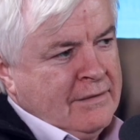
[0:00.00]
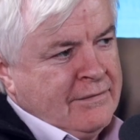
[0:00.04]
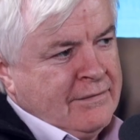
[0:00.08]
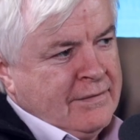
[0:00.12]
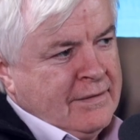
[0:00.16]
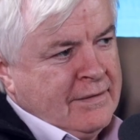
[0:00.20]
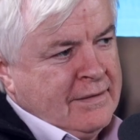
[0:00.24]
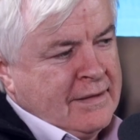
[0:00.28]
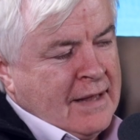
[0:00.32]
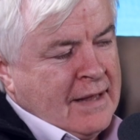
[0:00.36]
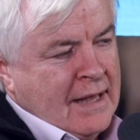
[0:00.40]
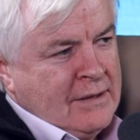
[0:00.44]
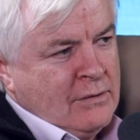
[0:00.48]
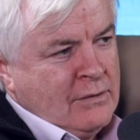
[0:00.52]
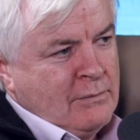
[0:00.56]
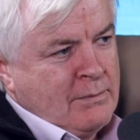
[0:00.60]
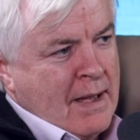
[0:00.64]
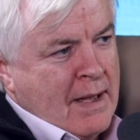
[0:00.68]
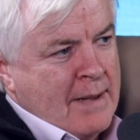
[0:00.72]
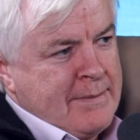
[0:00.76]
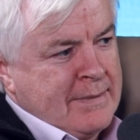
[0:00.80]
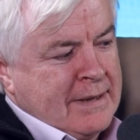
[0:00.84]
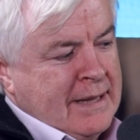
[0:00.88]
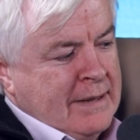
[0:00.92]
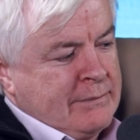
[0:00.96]
that
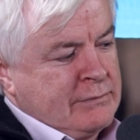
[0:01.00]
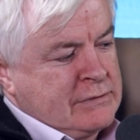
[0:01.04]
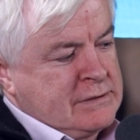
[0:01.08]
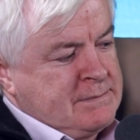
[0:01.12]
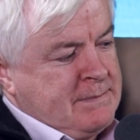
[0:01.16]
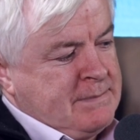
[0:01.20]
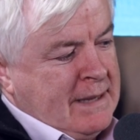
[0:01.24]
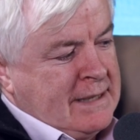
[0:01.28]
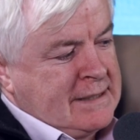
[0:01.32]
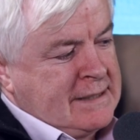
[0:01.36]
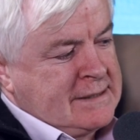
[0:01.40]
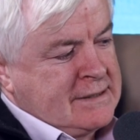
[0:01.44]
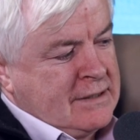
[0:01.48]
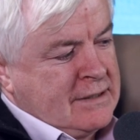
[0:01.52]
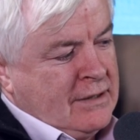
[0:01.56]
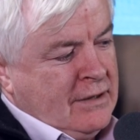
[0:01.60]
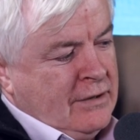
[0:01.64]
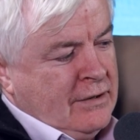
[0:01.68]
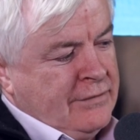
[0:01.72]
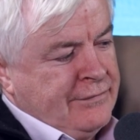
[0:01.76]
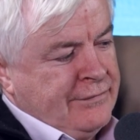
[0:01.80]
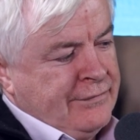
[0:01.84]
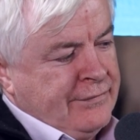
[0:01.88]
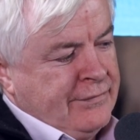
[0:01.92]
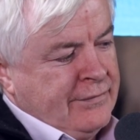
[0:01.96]
Obamagate was based
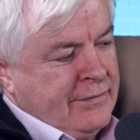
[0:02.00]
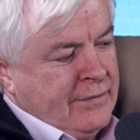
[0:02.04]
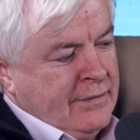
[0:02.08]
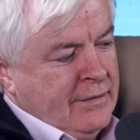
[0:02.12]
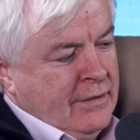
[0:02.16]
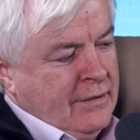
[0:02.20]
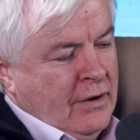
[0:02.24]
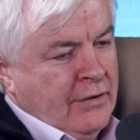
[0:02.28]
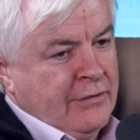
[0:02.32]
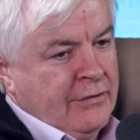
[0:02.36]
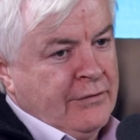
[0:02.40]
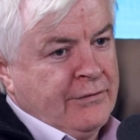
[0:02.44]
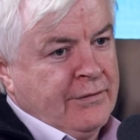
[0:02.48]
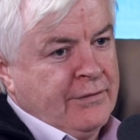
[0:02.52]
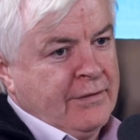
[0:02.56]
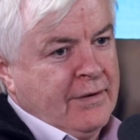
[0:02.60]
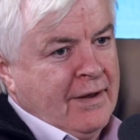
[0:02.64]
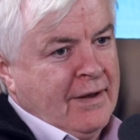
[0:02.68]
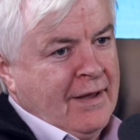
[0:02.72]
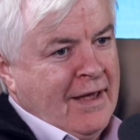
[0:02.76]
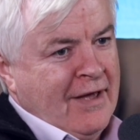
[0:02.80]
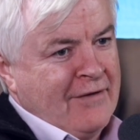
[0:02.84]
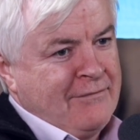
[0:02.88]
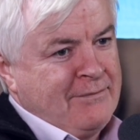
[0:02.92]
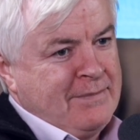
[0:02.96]
on on
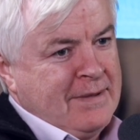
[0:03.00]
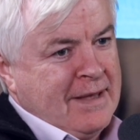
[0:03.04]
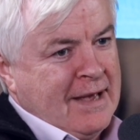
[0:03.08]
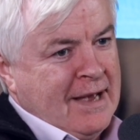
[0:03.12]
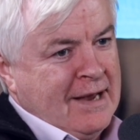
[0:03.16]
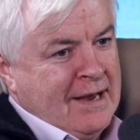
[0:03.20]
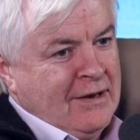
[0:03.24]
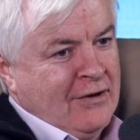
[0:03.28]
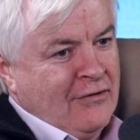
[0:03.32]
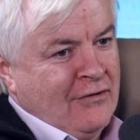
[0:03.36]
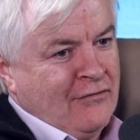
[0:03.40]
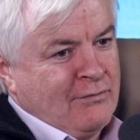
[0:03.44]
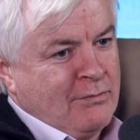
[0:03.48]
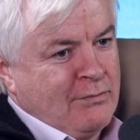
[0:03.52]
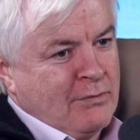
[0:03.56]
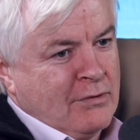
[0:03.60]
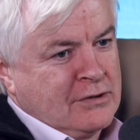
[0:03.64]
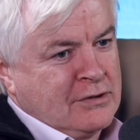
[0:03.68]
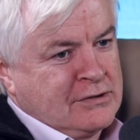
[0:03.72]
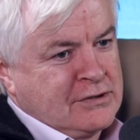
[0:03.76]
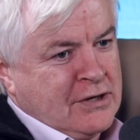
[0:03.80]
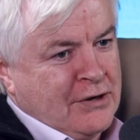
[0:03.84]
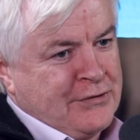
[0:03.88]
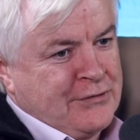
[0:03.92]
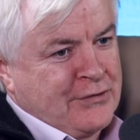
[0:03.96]
FBI
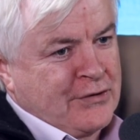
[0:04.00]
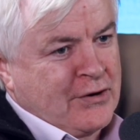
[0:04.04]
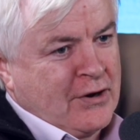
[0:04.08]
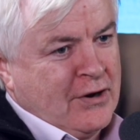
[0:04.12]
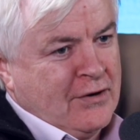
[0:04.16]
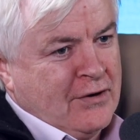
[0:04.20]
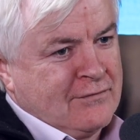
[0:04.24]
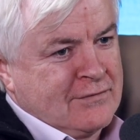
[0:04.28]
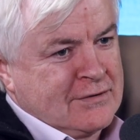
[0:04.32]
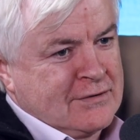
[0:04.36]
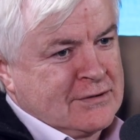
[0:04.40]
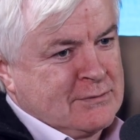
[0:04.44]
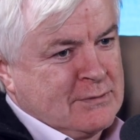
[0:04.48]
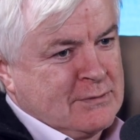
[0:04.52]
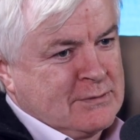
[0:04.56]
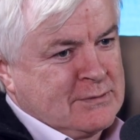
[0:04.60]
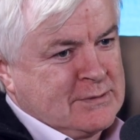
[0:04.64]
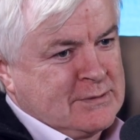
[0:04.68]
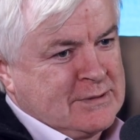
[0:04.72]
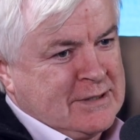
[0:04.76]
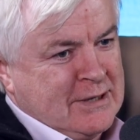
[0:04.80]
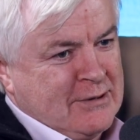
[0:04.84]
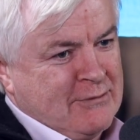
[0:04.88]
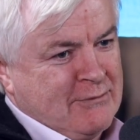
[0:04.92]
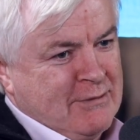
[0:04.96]
Lovebirds Undercovers, which
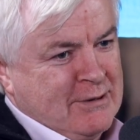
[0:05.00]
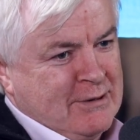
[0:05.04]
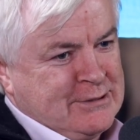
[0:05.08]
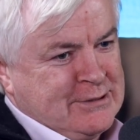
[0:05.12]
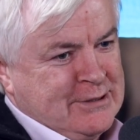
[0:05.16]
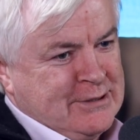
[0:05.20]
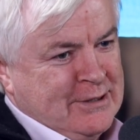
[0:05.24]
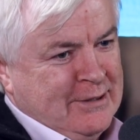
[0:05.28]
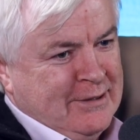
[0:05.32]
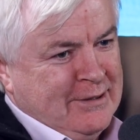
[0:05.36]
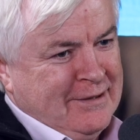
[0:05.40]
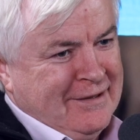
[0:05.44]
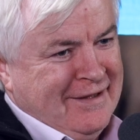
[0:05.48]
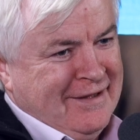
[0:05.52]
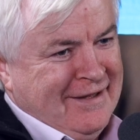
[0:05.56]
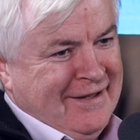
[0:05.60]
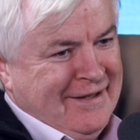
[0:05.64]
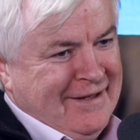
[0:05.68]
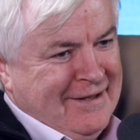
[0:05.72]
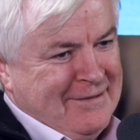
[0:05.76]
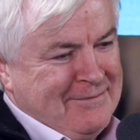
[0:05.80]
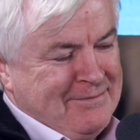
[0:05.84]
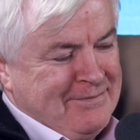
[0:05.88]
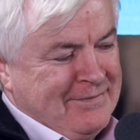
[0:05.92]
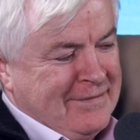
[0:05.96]
was the original,
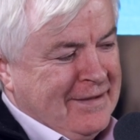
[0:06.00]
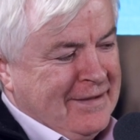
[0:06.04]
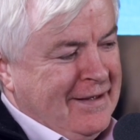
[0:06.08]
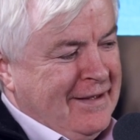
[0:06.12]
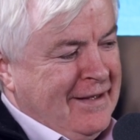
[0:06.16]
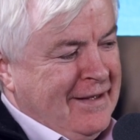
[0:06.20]
um,